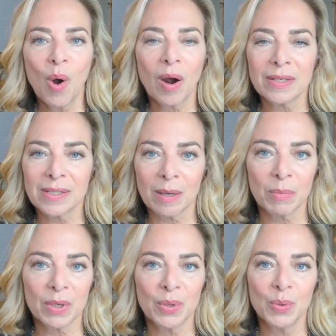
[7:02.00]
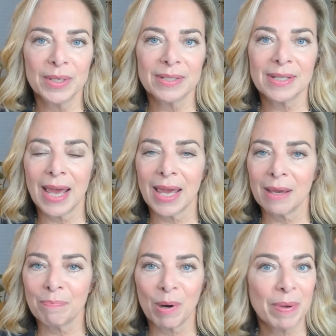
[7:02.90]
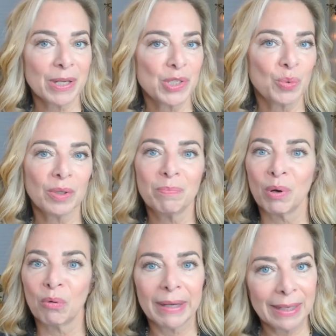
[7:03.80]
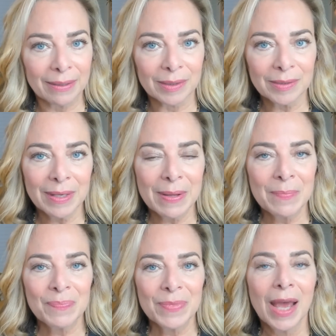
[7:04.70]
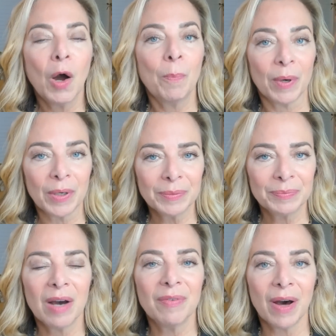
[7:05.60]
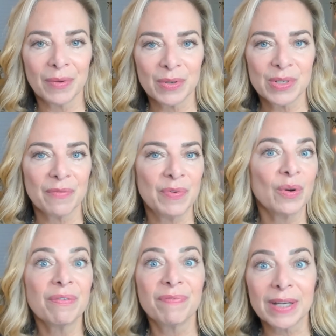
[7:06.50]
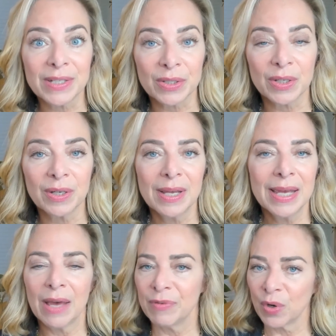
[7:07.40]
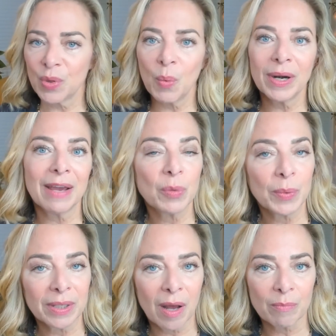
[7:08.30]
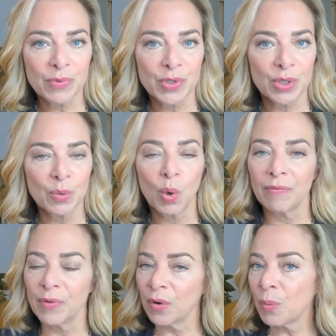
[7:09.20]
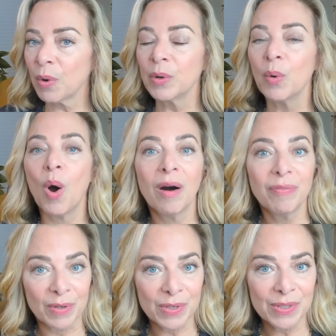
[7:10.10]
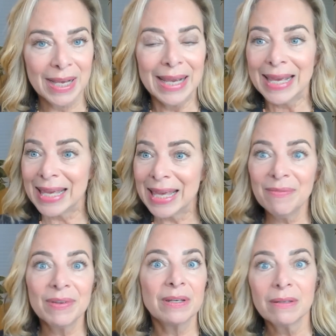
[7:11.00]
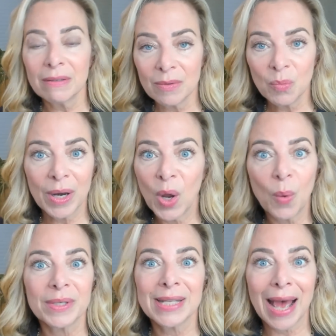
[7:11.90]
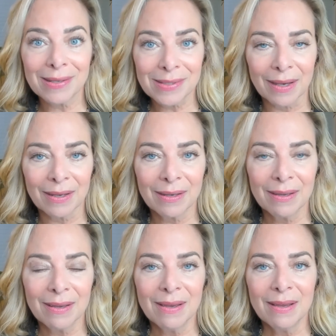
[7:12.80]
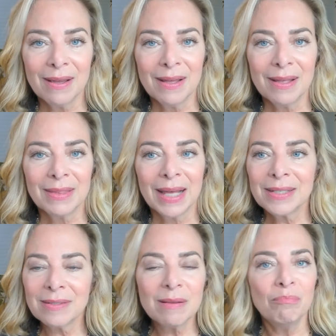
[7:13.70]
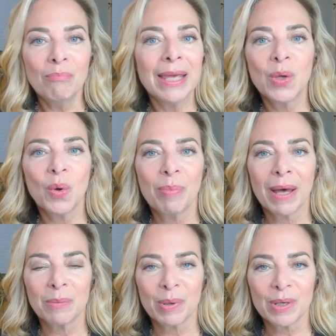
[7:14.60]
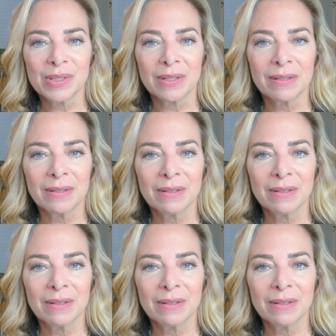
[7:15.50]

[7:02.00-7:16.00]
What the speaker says: are someone who is a perpetual, perennial helper of others, if you're a fixer, if you're the one everyone comes to, or if you're the one who offers, even when no one's asking, that doesn't make you a bad person.